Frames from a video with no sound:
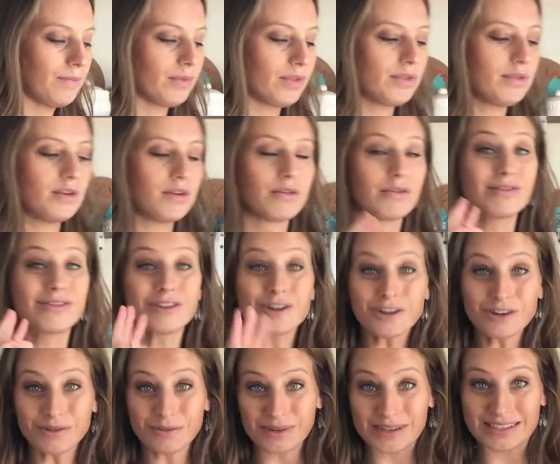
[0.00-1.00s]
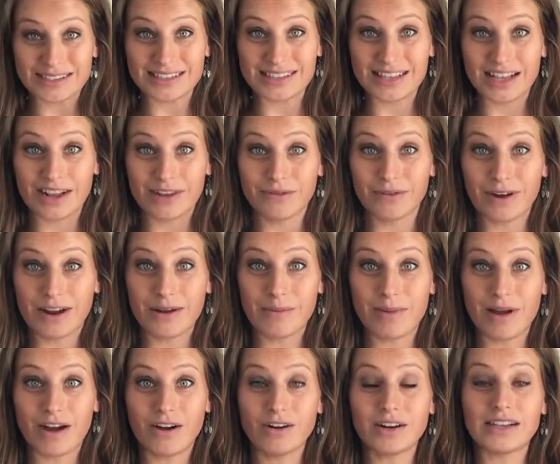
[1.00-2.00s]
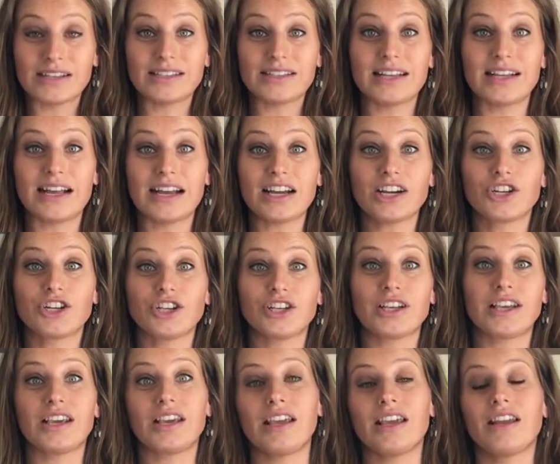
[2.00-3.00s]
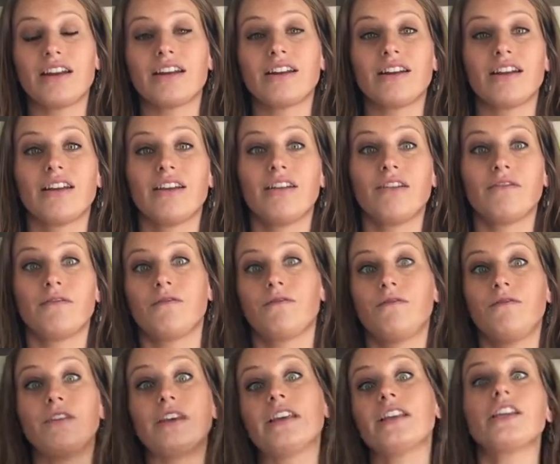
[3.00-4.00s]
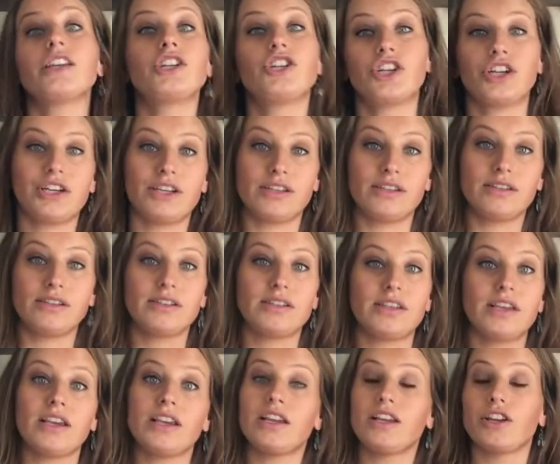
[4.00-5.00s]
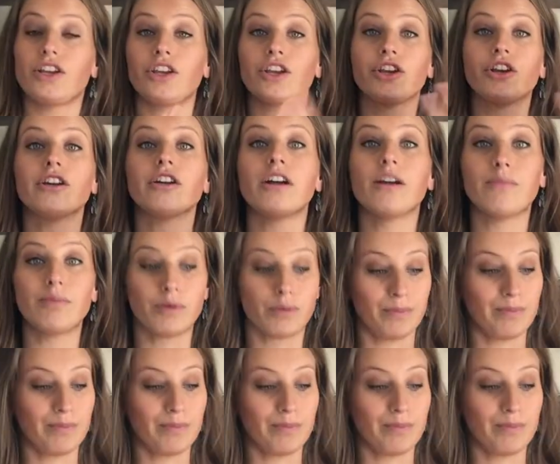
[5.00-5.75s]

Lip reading: the third reason that I've read about is that actually in villages in Europe,